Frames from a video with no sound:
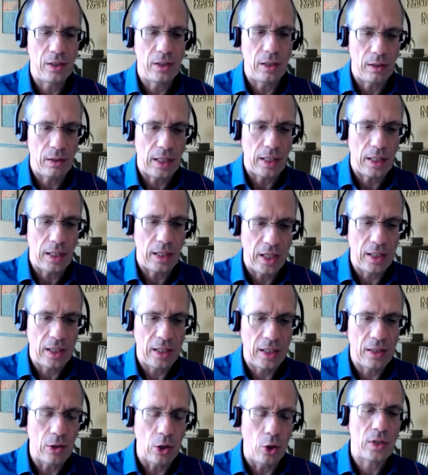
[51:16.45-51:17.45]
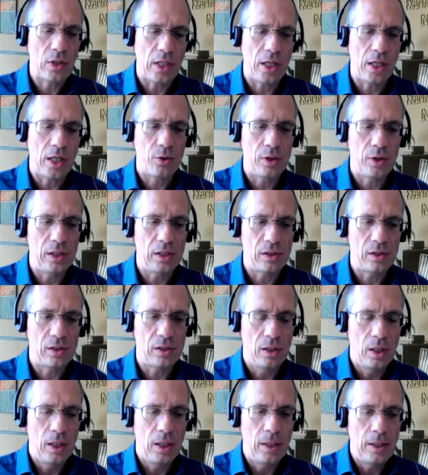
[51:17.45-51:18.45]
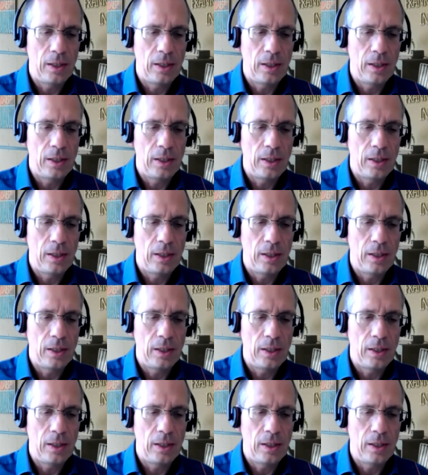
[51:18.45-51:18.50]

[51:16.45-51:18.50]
And I think those countries